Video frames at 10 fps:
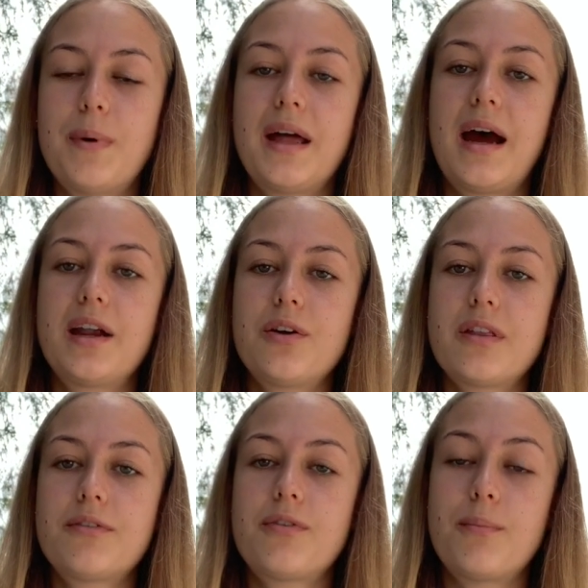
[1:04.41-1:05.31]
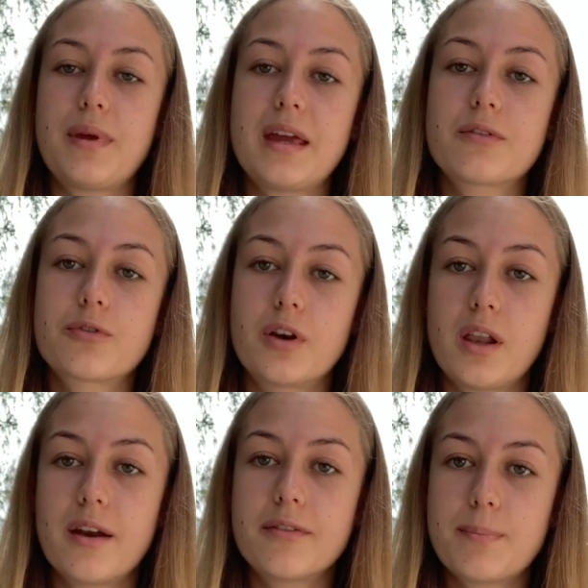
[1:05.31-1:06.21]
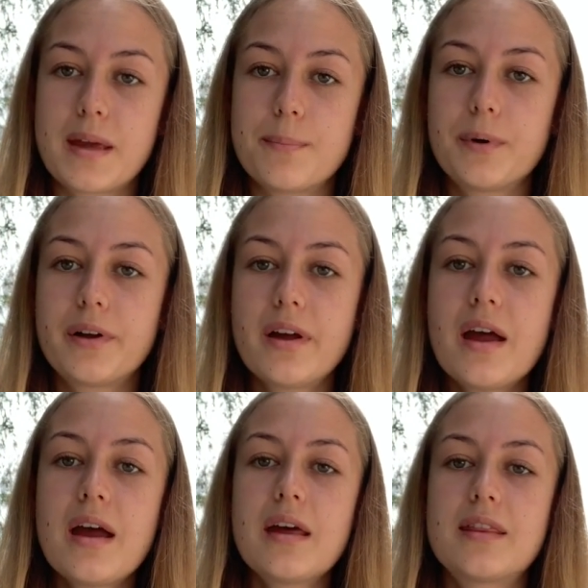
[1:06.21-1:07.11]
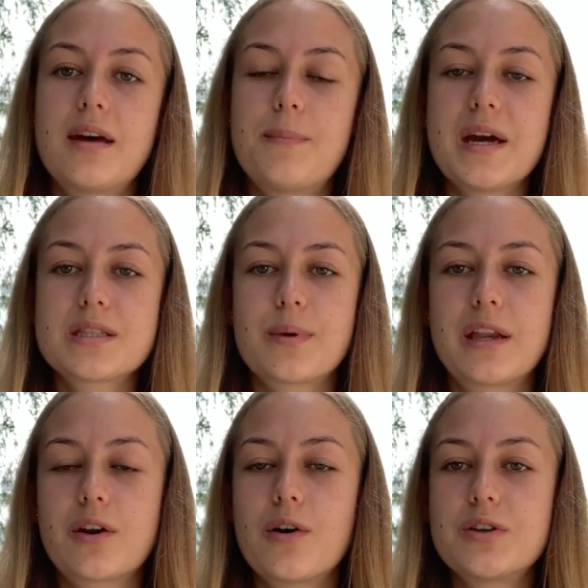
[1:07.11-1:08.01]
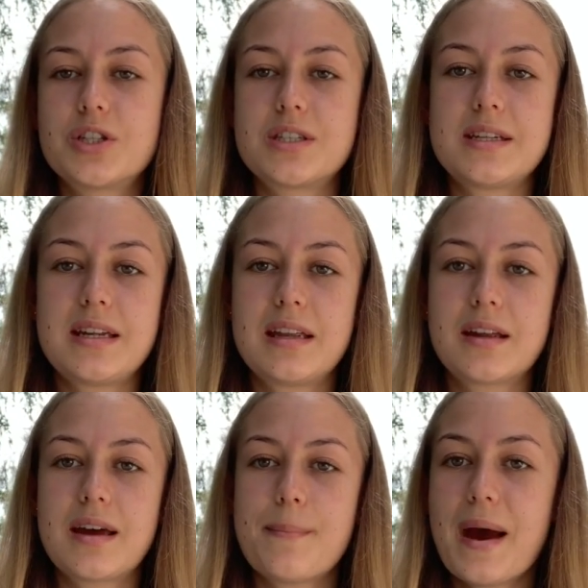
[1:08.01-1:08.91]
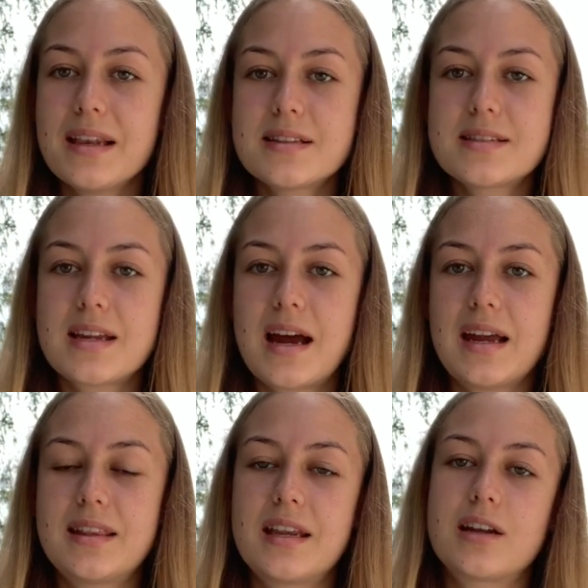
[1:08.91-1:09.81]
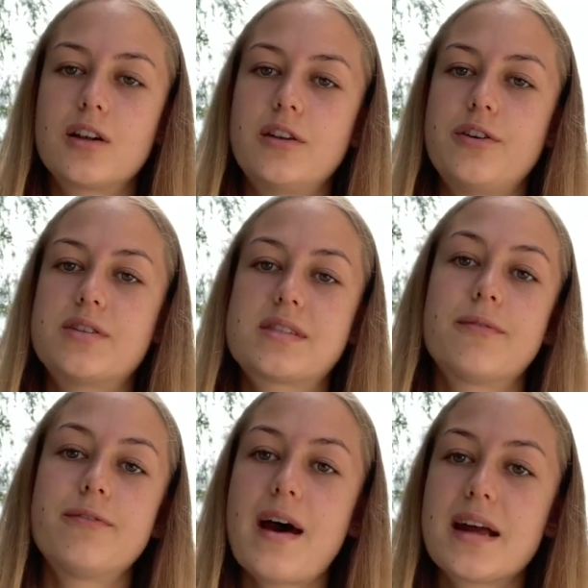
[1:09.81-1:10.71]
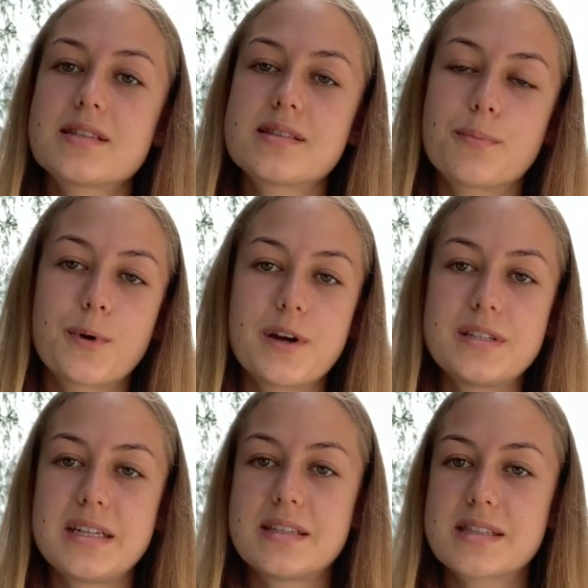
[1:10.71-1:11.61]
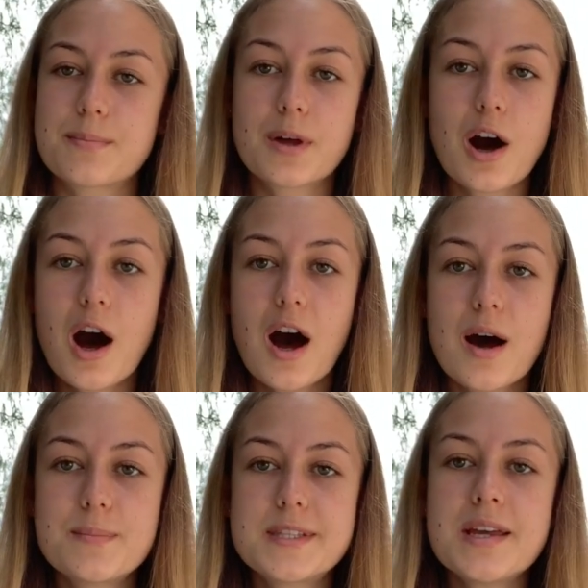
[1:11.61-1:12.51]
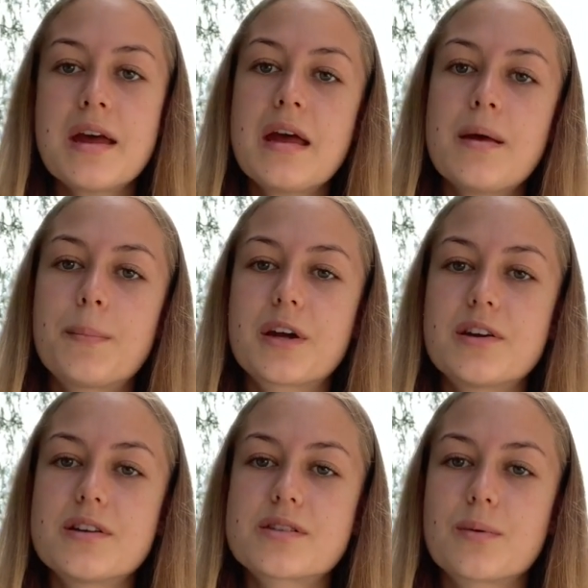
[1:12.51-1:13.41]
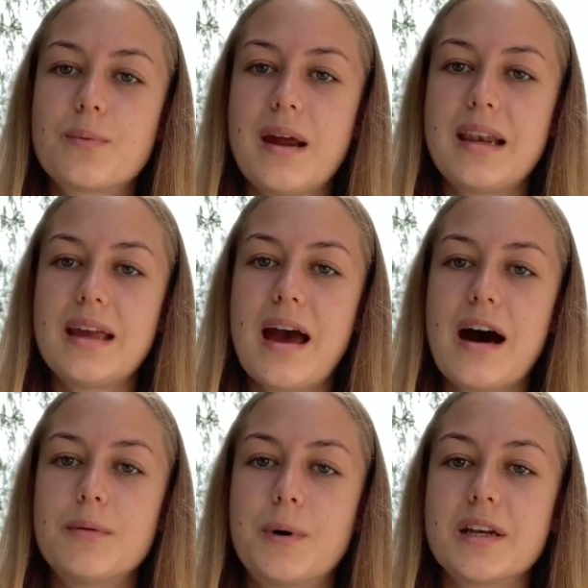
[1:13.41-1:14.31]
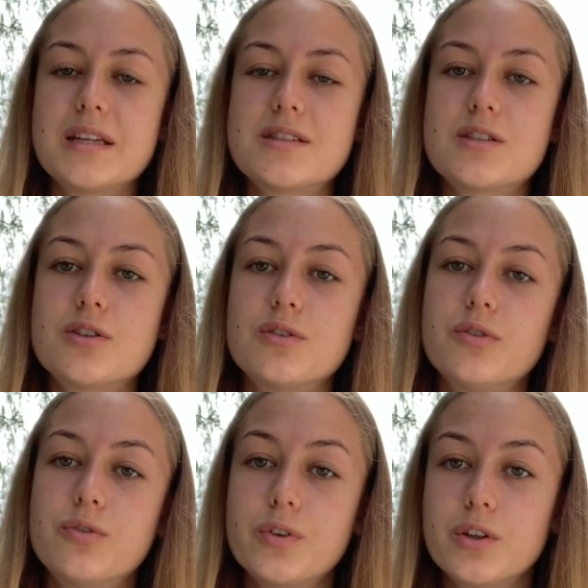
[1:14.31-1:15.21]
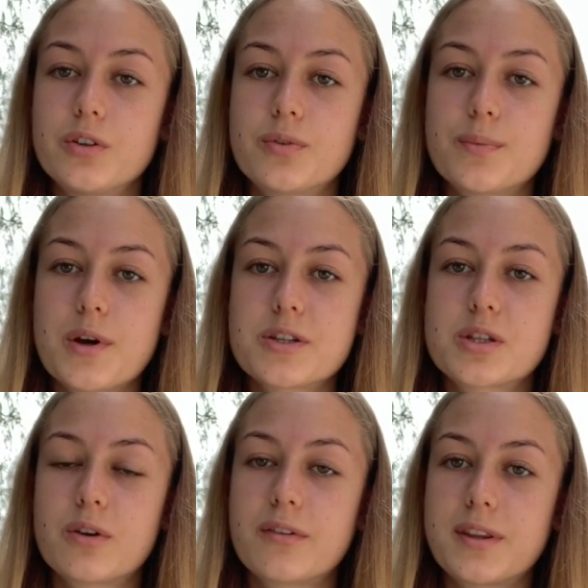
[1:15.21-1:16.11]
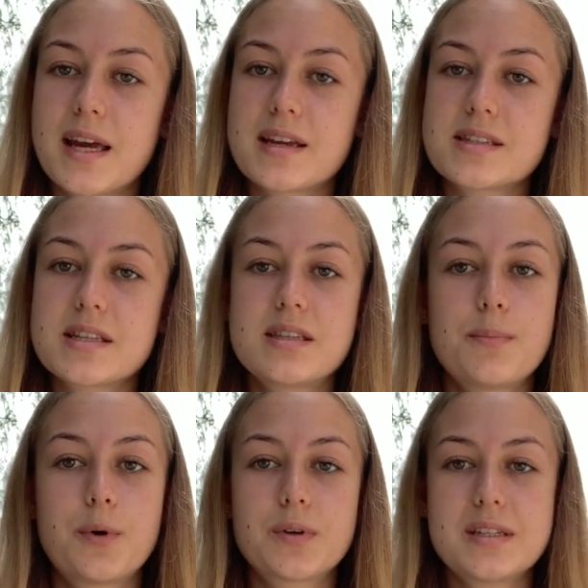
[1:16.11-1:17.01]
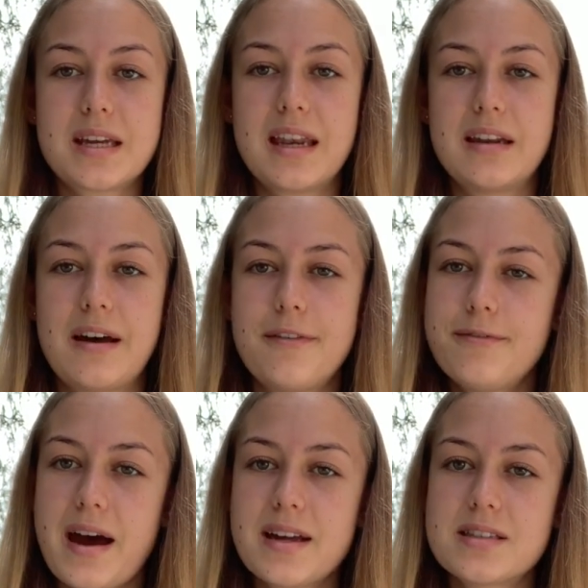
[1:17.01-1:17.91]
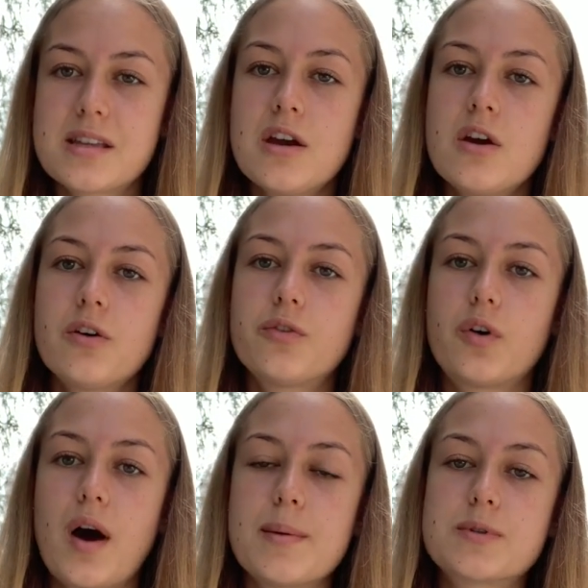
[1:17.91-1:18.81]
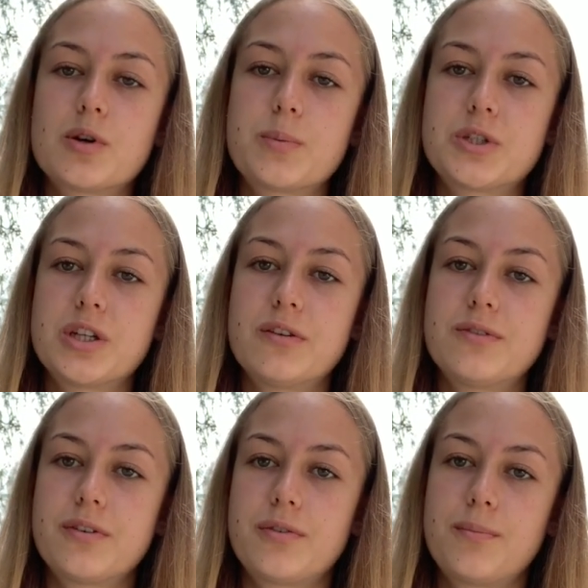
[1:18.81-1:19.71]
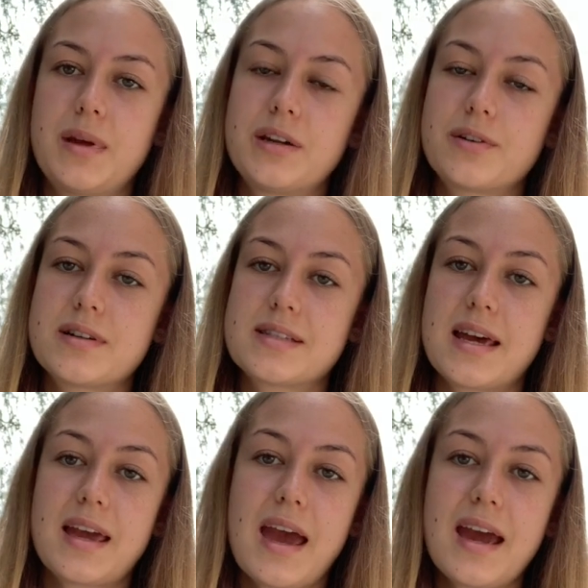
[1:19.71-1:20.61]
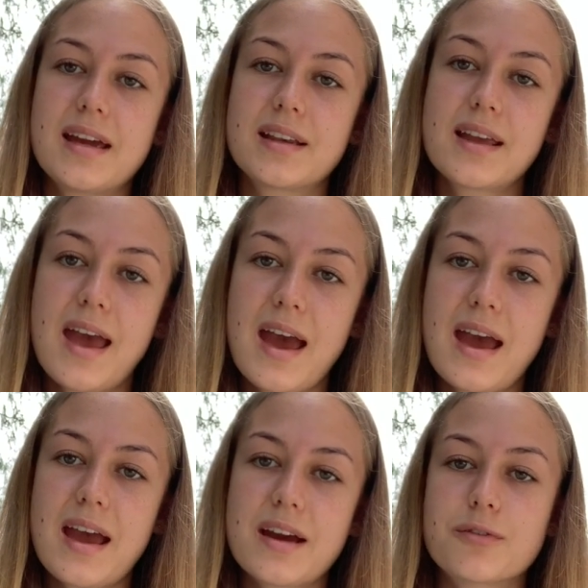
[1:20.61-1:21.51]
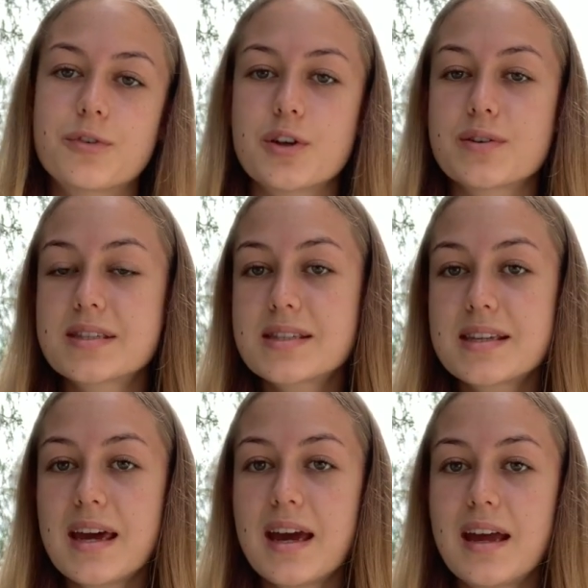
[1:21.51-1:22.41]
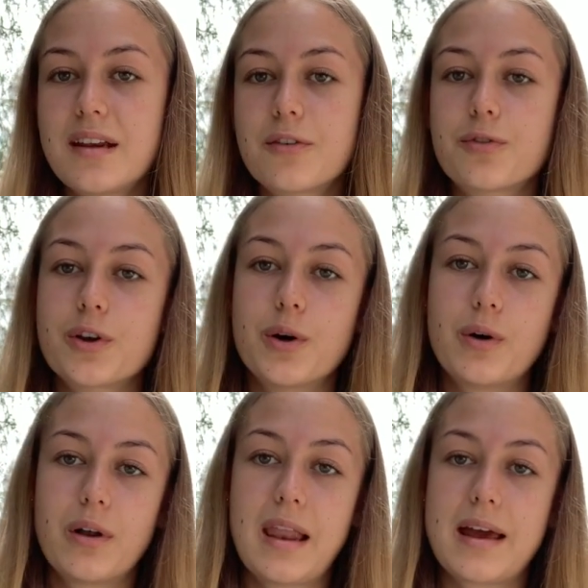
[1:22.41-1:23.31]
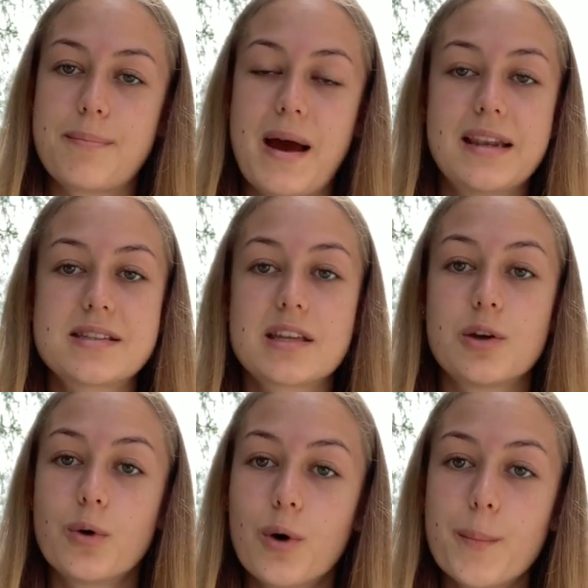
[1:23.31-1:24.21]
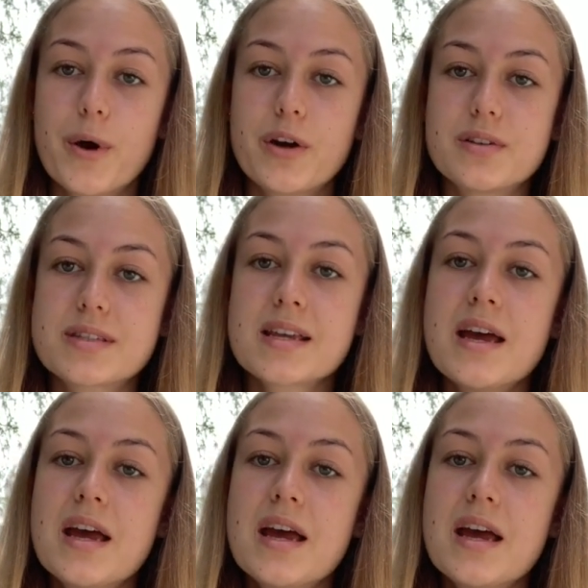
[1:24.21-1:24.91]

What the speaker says: But I know that for me and for a lot of people, the best way to go is just eating a balanced diet that includes some fats, some protein, some carbs, because really our bodies do fuel from those sort of things. It's important to get enough fats for absorption of different minerals like A and K, and for your skin and for your like balancing your hormones.